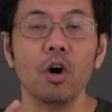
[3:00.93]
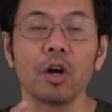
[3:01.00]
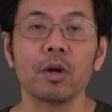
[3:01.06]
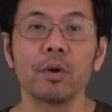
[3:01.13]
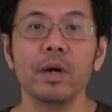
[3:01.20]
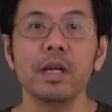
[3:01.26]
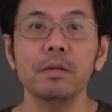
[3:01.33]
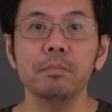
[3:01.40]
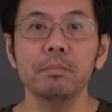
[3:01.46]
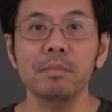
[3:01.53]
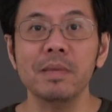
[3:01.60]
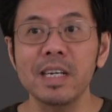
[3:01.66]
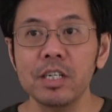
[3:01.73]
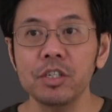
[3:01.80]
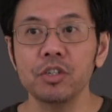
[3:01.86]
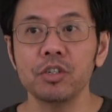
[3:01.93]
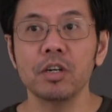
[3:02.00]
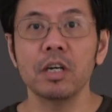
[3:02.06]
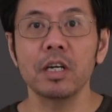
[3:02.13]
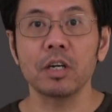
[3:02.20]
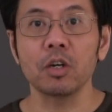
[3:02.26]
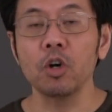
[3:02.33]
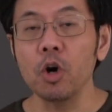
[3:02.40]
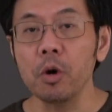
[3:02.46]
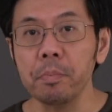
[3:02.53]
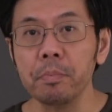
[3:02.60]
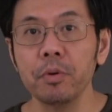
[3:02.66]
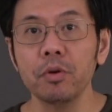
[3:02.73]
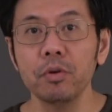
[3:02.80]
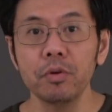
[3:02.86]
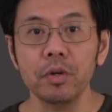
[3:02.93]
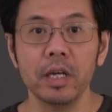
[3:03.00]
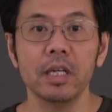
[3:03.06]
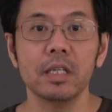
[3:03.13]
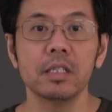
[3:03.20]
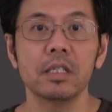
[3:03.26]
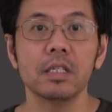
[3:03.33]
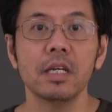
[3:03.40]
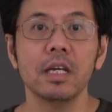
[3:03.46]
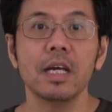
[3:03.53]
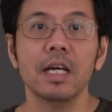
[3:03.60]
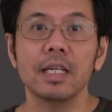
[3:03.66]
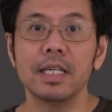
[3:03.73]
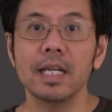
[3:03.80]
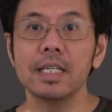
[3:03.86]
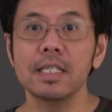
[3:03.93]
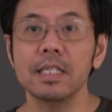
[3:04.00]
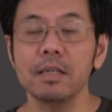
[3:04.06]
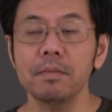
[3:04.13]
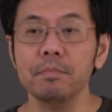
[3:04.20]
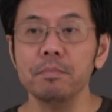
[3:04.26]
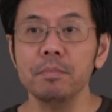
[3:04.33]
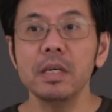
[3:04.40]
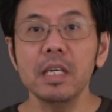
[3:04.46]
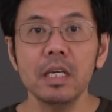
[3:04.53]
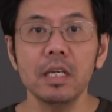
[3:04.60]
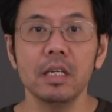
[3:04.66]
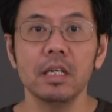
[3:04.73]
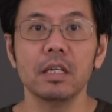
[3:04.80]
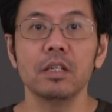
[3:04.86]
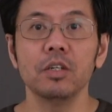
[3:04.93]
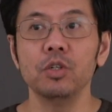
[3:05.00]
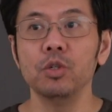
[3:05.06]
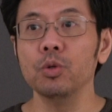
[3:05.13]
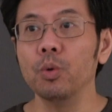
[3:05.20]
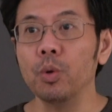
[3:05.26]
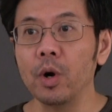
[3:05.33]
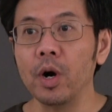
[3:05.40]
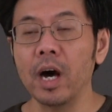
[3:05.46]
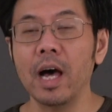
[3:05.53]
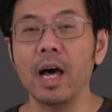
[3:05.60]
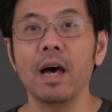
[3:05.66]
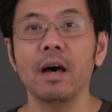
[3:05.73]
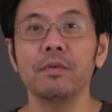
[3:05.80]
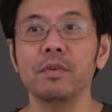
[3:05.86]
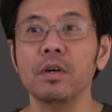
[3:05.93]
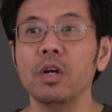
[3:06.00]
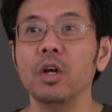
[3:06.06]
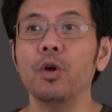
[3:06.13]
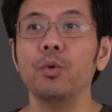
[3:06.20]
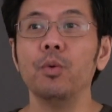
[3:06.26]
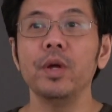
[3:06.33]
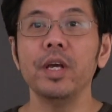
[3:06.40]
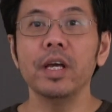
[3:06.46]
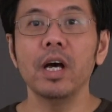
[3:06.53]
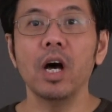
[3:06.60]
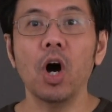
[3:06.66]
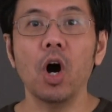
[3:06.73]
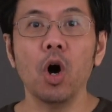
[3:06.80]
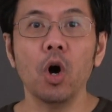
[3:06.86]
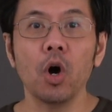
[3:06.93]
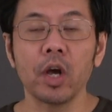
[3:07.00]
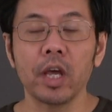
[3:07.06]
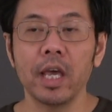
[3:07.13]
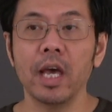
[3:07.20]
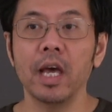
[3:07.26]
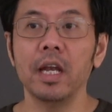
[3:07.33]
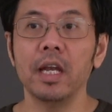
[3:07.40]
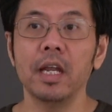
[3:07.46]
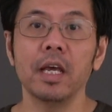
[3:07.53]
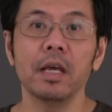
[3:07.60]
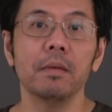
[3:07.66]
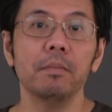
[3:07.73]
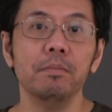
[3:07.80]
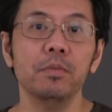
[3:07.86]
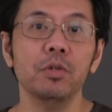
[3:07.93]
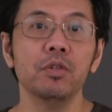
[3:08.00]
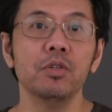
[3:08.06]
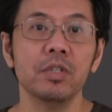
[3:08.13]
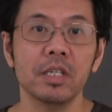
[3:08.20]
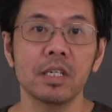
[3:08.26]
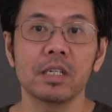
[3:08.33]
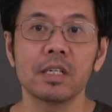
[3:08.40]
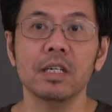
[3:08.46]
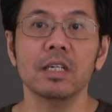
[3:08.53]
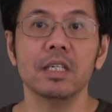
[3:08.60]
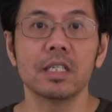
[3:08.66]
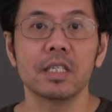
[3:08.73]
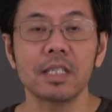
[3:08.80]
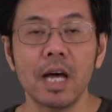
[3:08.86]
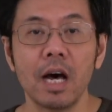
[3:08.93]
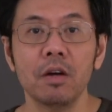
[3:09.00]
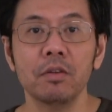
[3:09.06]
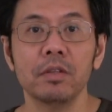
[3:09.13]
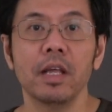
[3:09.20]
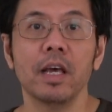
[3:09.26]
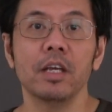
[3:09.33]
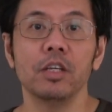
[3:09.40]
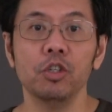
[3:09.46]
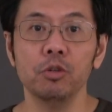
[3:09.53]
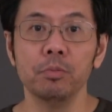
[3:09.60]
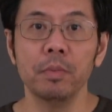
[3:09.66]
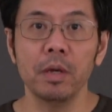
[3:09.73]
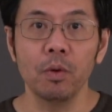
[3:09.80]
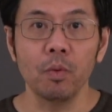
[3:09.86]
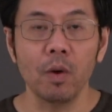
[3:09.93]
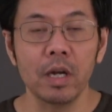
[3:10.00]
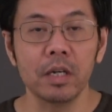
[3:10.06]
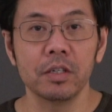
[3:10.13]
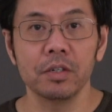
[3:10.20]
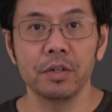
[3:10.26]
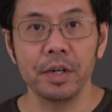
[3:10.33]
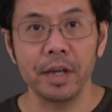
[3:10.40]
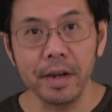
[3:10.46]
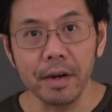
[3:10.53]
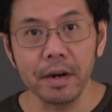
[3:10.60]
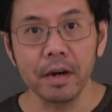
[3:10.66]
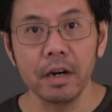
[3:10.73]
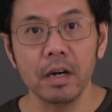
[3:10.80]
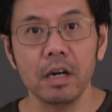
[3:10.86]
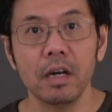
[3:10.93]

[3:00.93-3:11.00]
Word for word: or great measure components doesn't mean you will have real organic music or sound that you may want to hear.